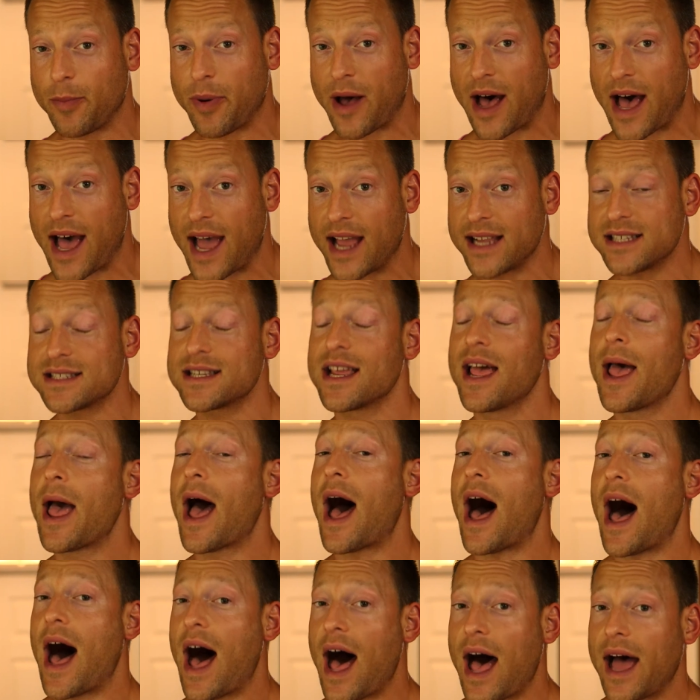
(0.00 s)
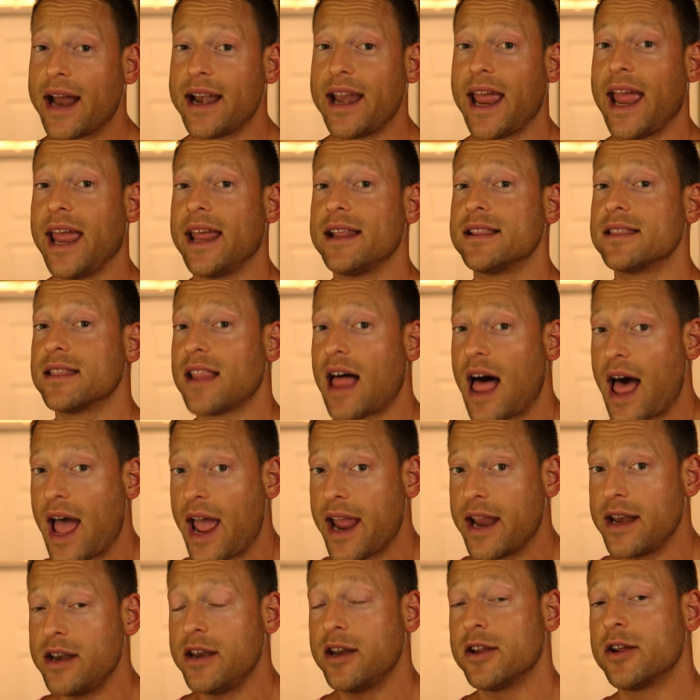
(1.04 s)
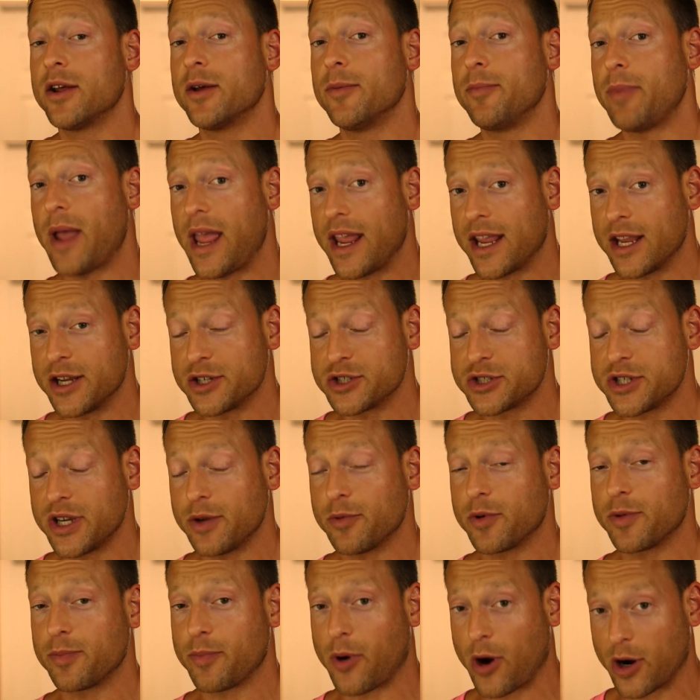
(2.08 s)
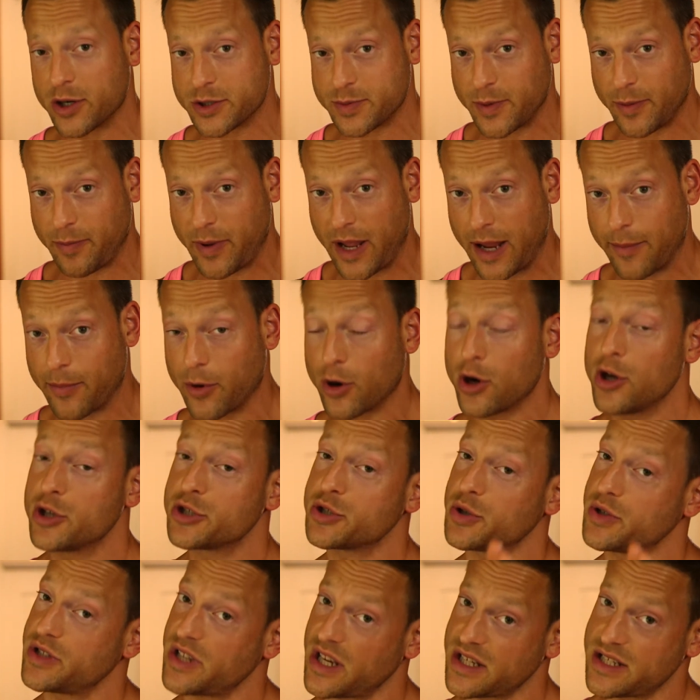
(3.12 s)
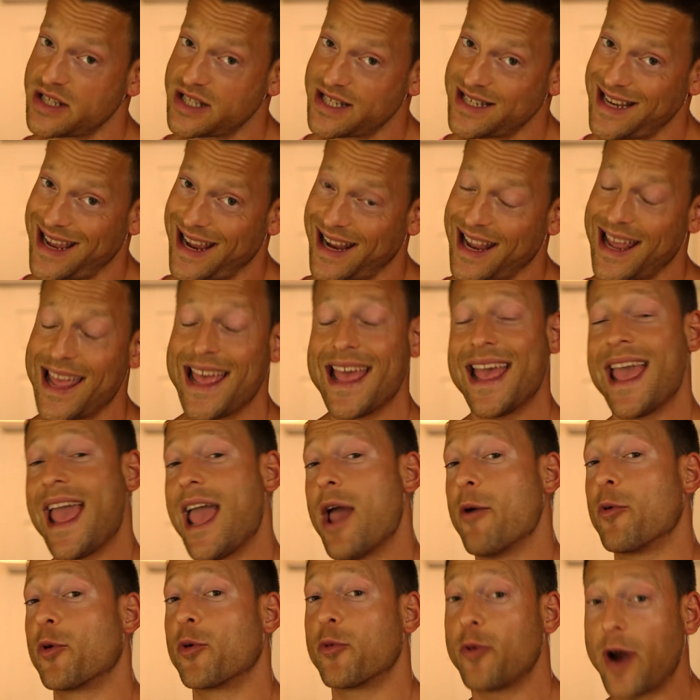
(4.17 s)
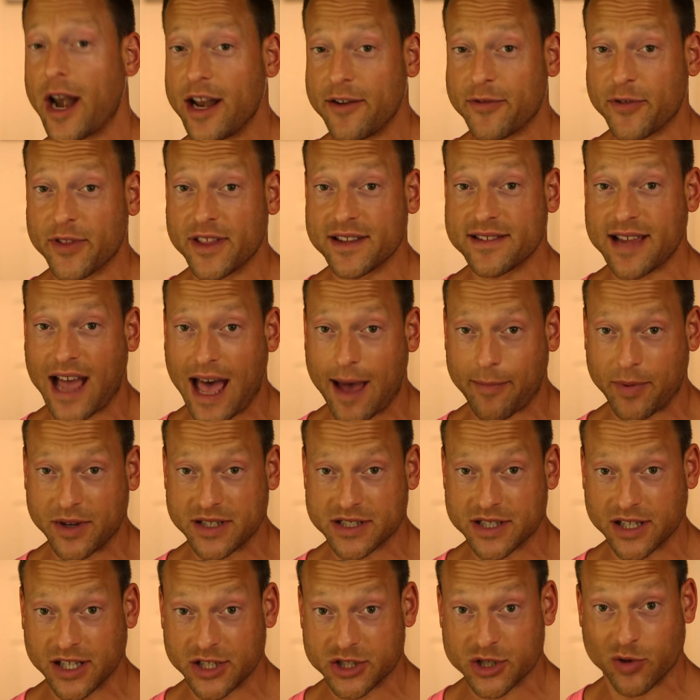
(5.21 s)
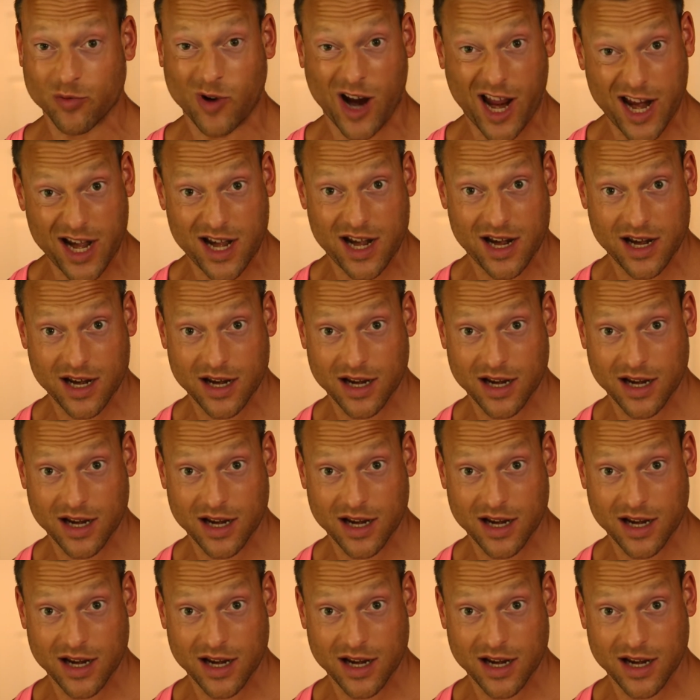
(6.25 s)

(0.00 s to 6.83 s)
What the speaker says: pies on a lined baking sheet with parchment paper so it doesn't stick, and we're ready for the toppings, Alicia, right?